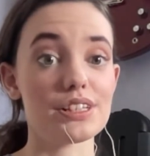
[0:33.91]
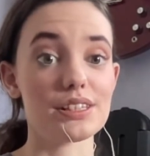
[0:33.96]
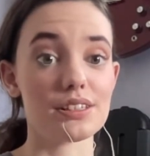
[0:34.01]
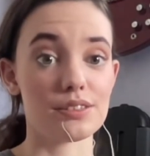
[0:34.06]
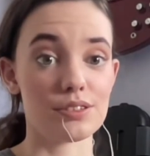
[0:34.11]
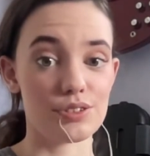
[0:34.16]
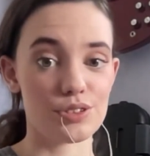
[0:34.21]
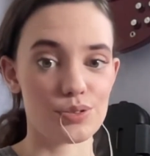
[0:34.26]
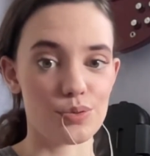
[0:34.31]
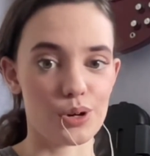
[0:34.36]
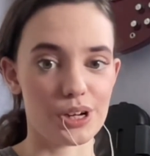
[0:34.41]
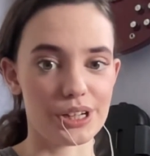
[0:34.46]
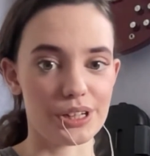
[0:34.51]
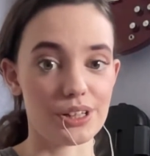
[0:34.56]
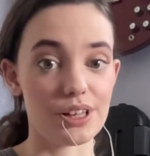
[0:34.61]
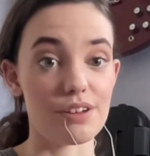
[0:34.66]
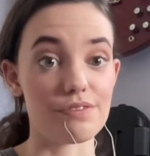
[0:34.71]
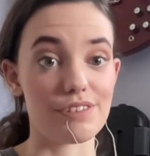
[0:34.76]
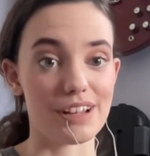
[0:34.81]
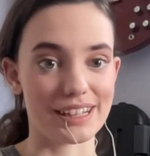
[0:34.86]
in the soil
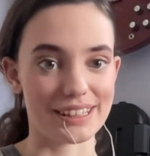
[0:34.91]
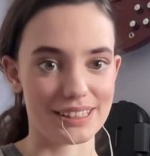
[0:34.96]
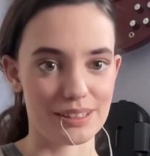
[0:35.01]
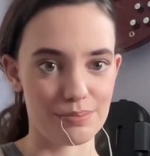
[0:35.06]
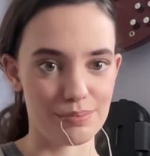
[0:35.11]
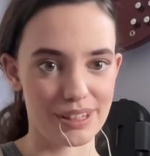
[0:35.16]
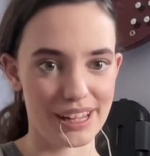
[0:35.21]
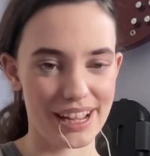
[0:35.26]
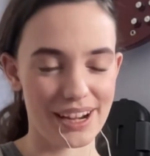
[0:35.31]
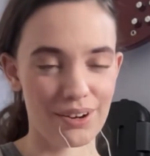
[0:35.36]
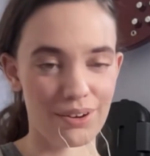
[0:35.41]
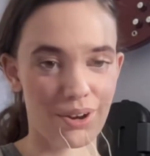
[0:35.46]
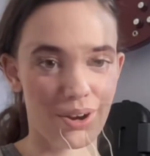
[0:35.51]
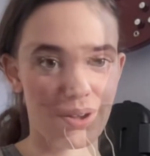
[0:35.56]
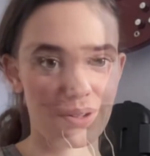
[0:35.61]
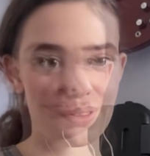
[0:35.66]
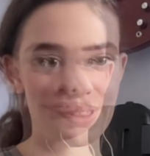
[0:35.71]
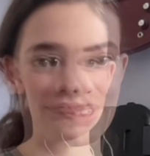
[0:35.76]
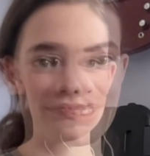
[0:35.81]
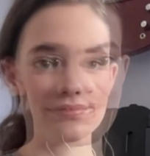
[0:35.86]
affected plant
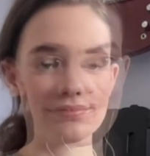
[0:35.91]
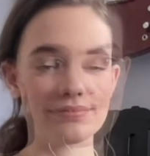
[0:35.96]
growth.